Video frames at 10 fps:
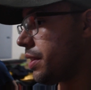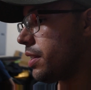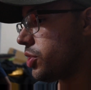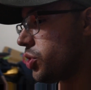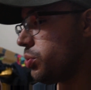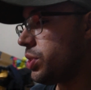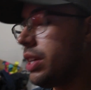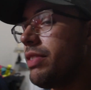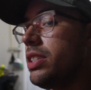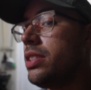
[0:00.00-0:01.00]
think
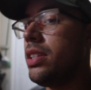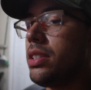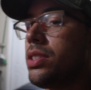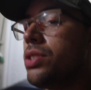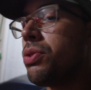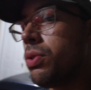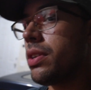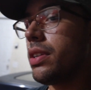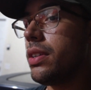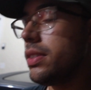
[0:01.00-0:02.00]
276 torque.
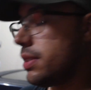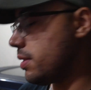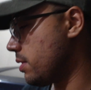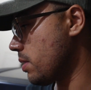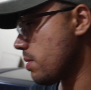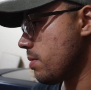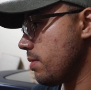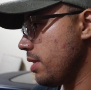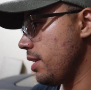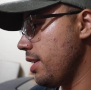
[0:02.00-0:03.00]
So
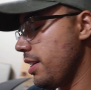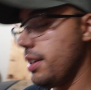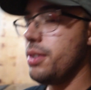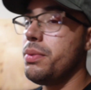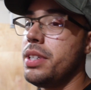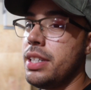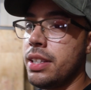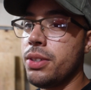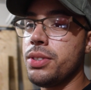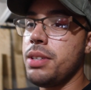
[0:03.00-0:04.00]
we need to
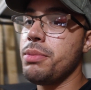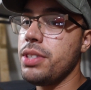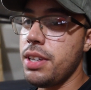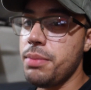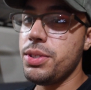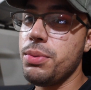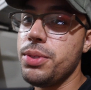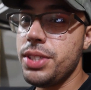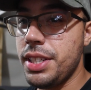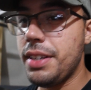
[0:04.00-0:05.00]
get those numbers up, so we'll
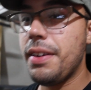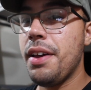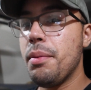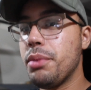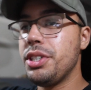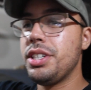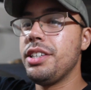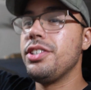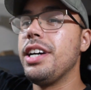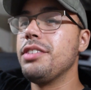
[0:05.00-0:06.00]
see.
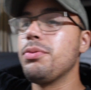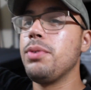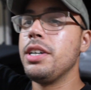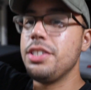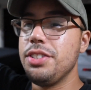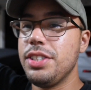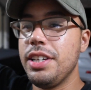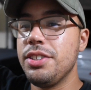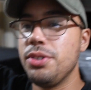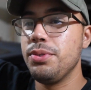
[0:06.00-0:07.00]
Appreciate you guys for watching.
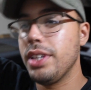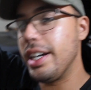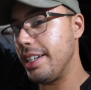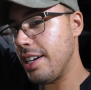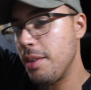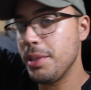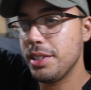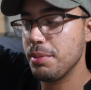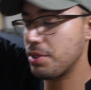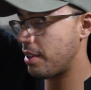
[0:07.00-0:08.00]
Stay tuned, like, comment,
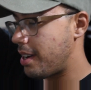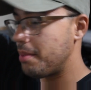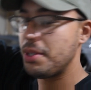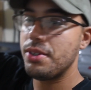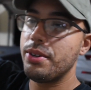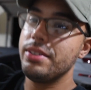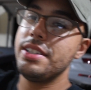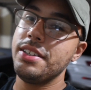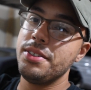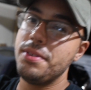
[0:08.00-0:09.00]
subscribe, you know the
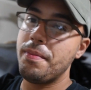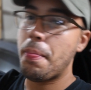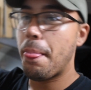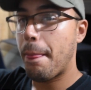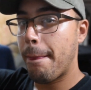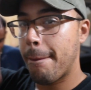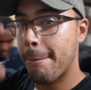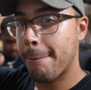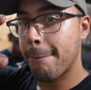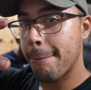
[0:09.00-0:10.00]
deal.
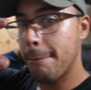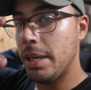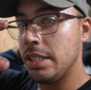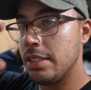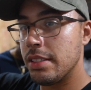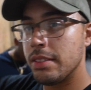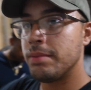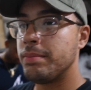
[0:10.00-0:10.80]
Peace.